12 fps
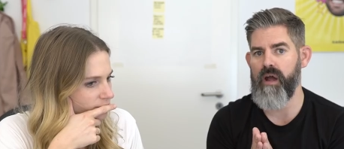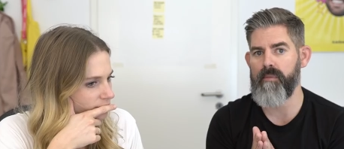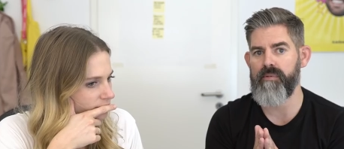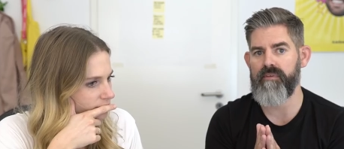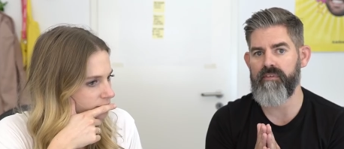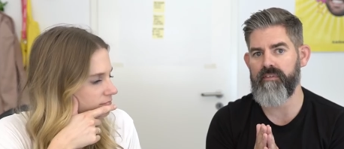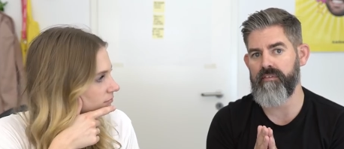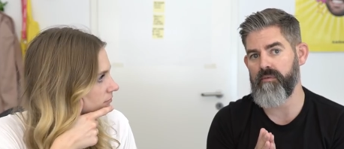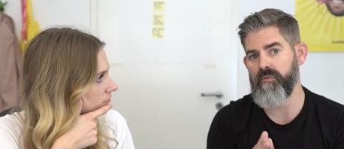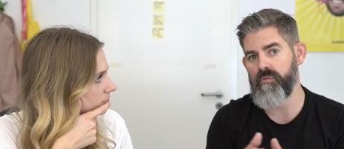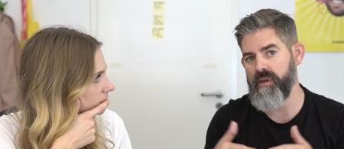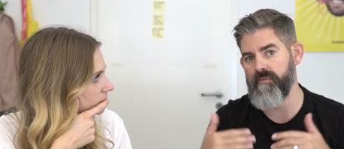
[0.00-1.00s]
Speaker 1: what happens is
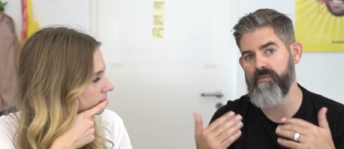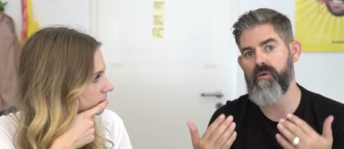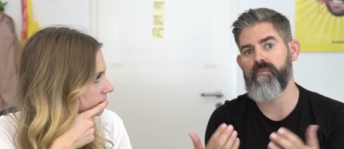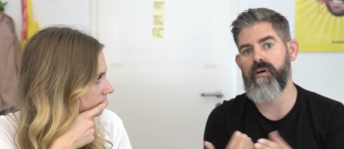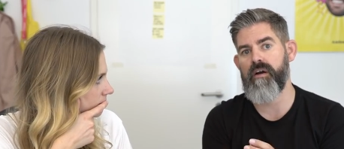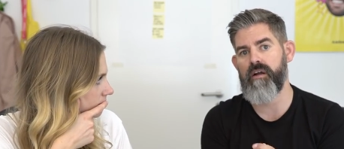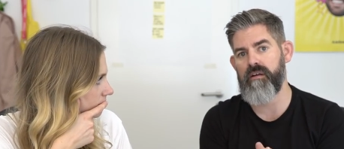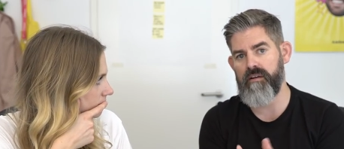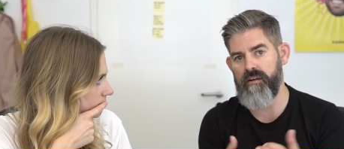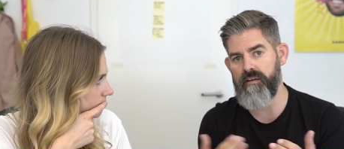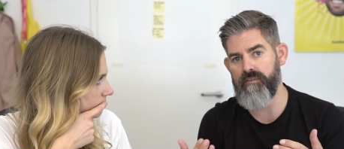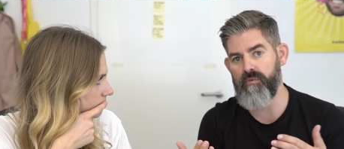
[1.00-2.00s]
that we involve our
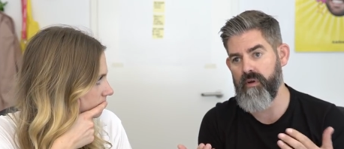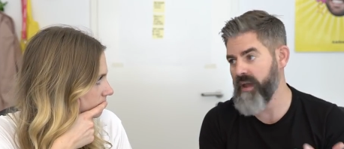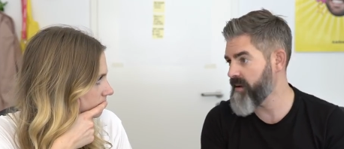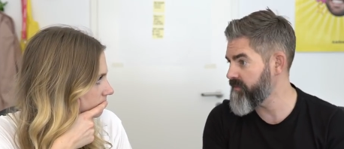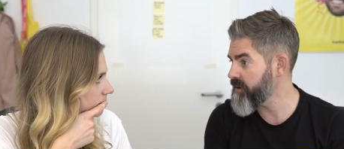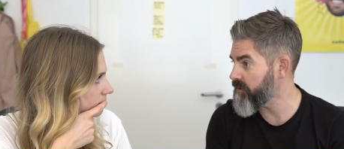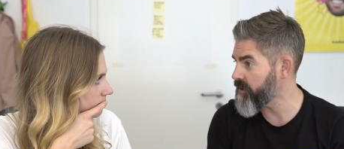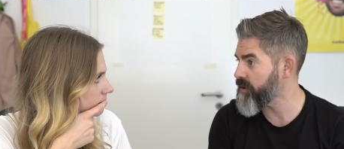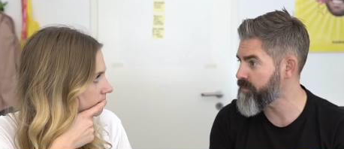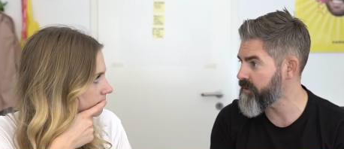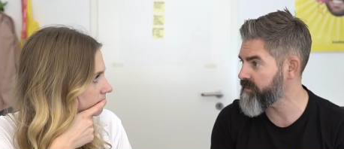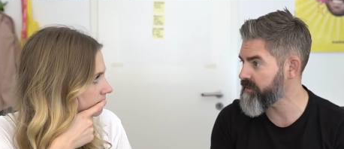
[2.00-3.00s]
clients quite heavily on our
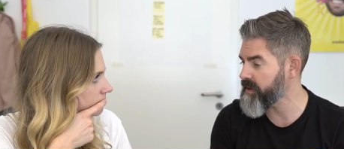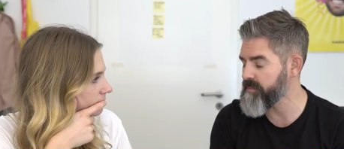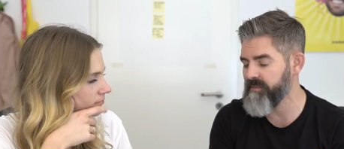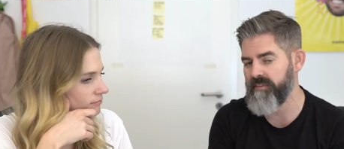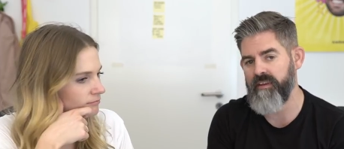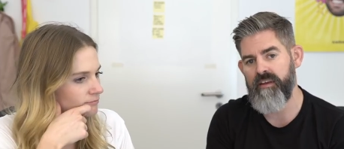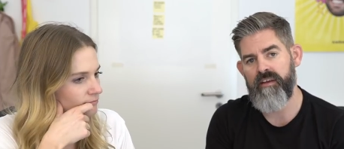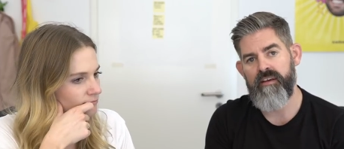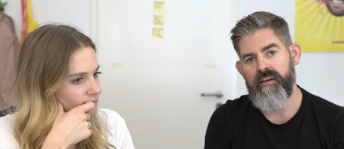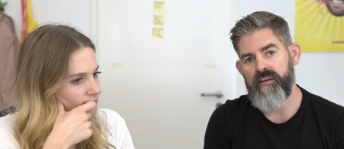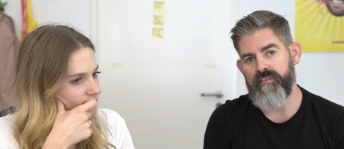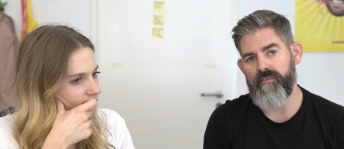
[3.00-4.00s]
prototypes. Mm-hmm.
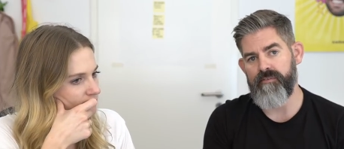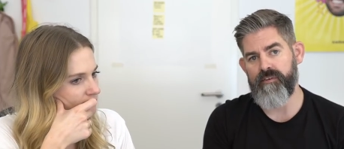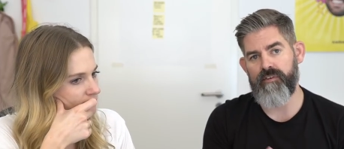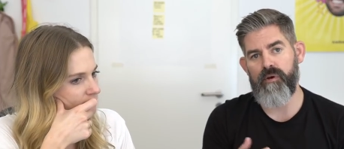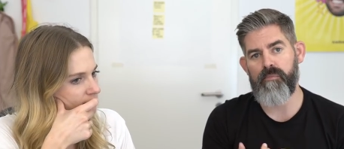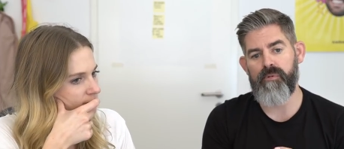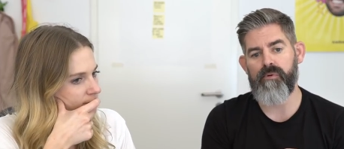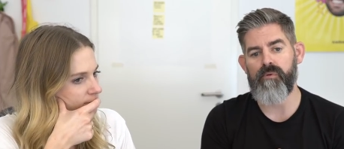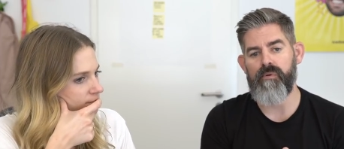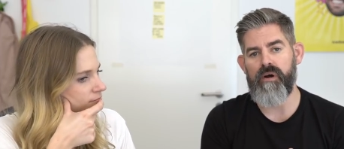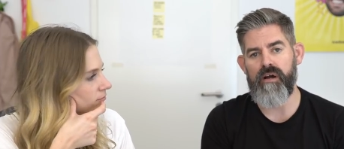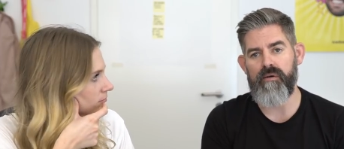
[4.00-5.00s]
So for
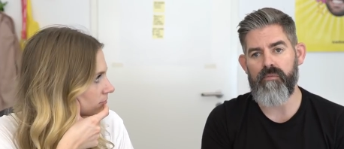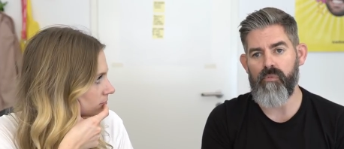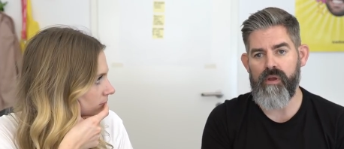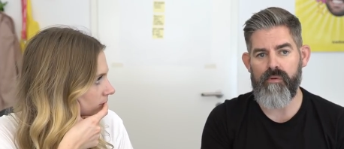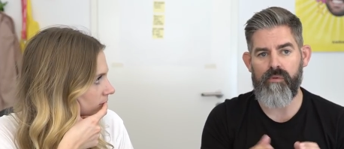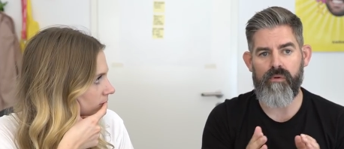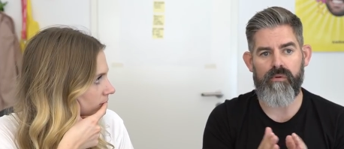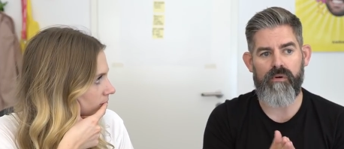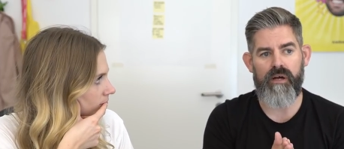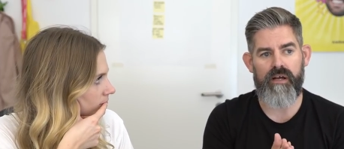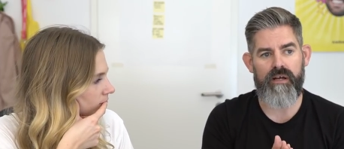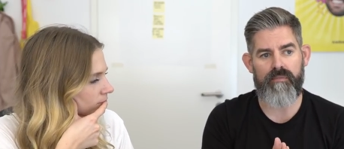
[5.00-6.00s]
example, um, we
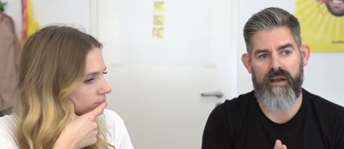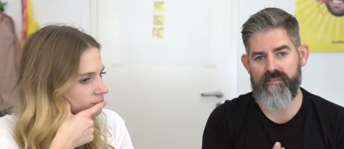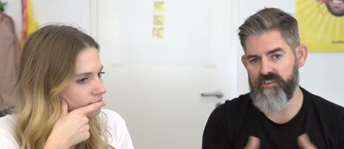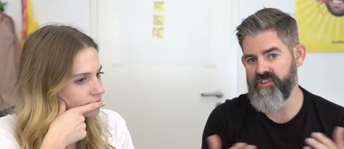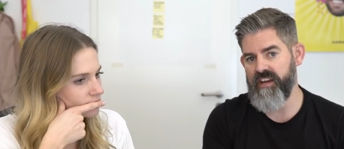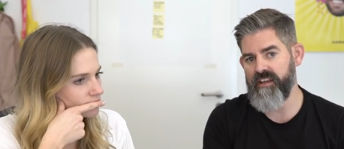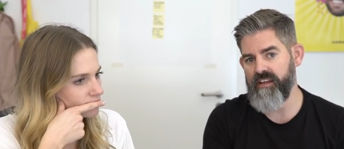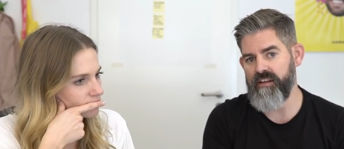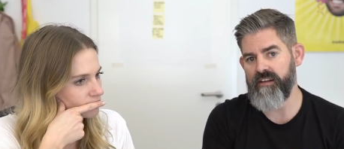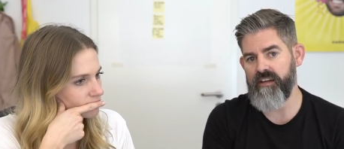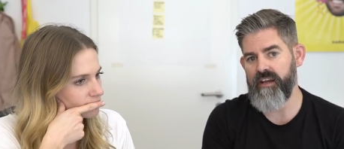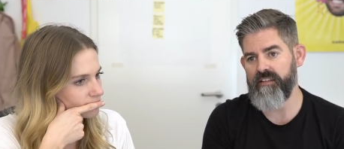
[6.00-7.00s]
will um, have a
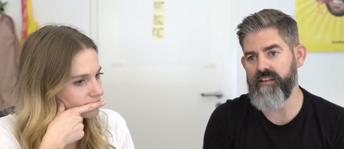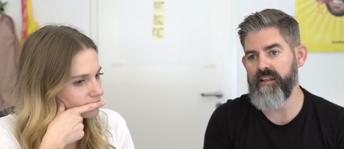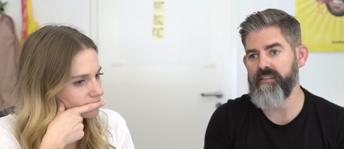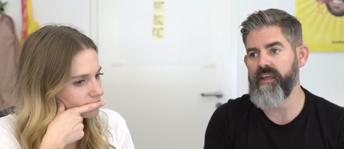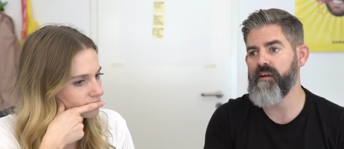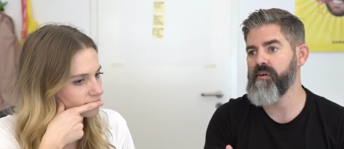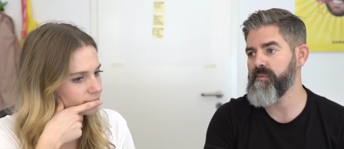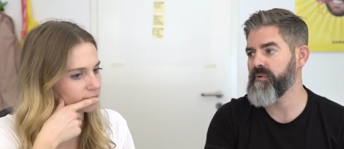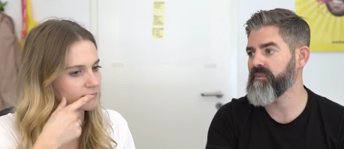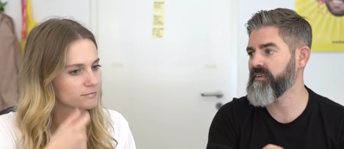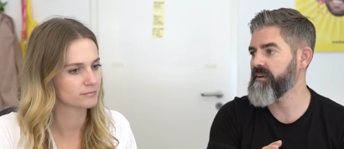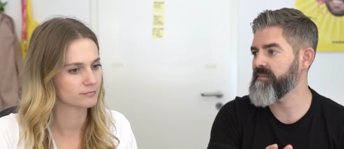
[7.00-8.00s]
check-in, and then they're able
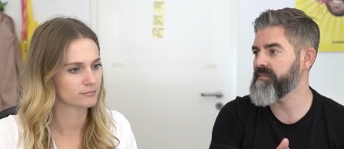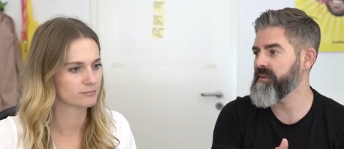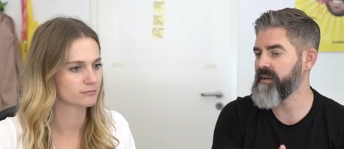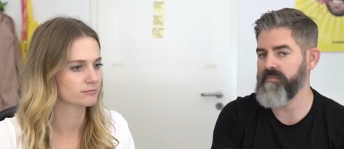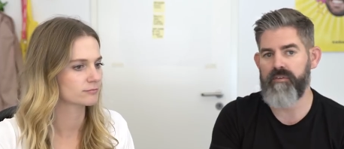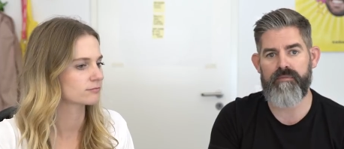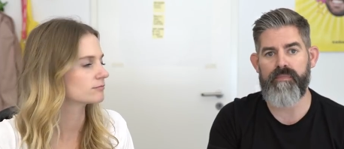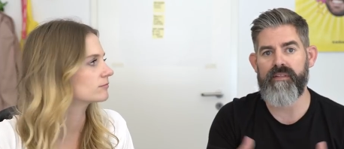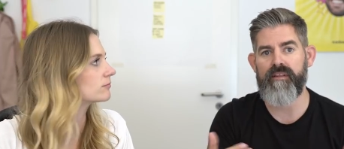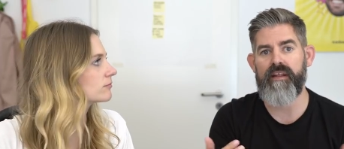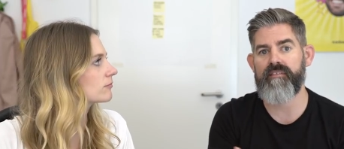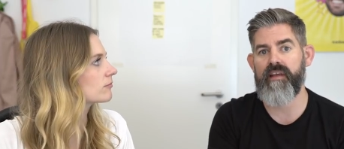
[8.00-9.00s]
to kind of spend
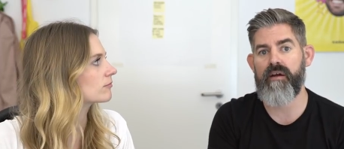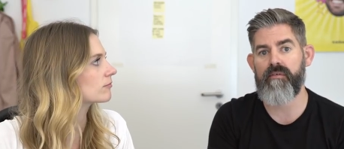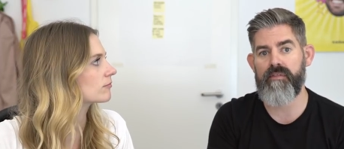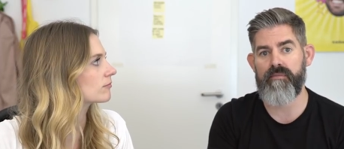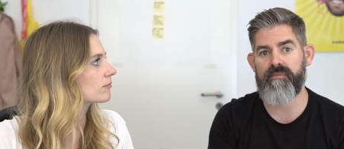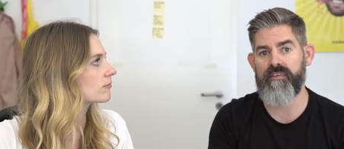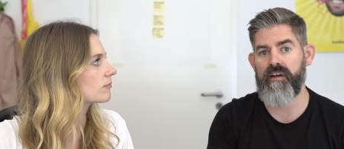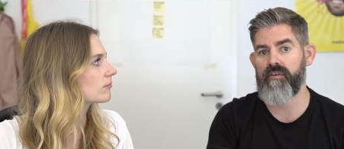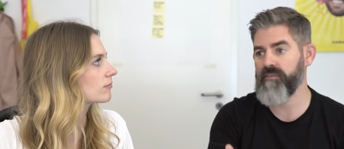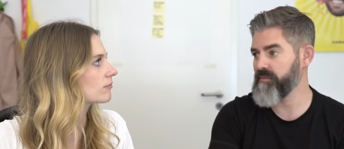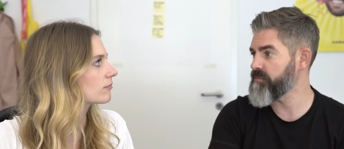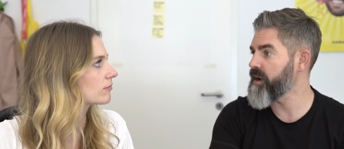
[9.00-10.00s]
the next hour
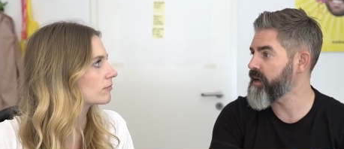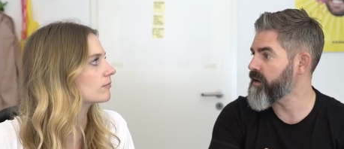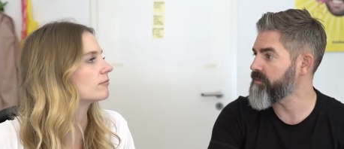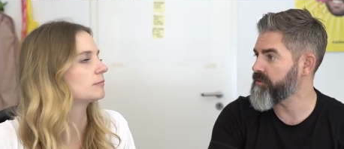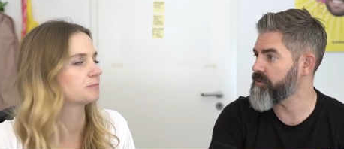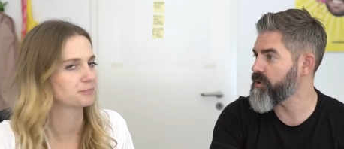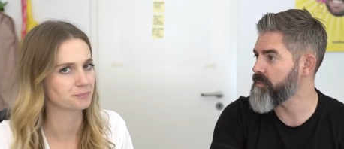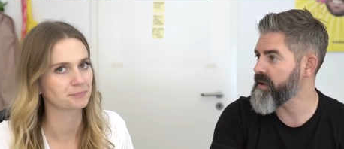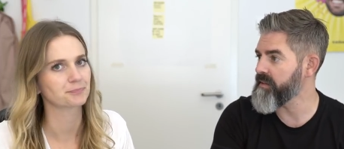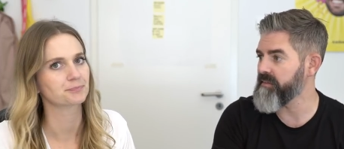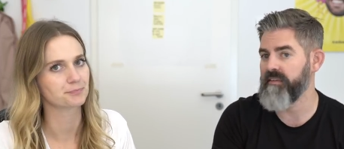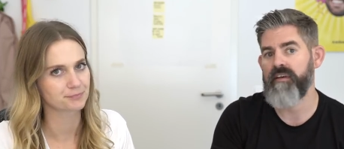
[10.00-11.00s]
themselves writing up some
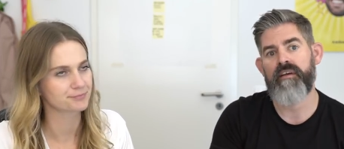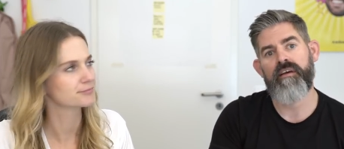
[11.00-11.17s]
comments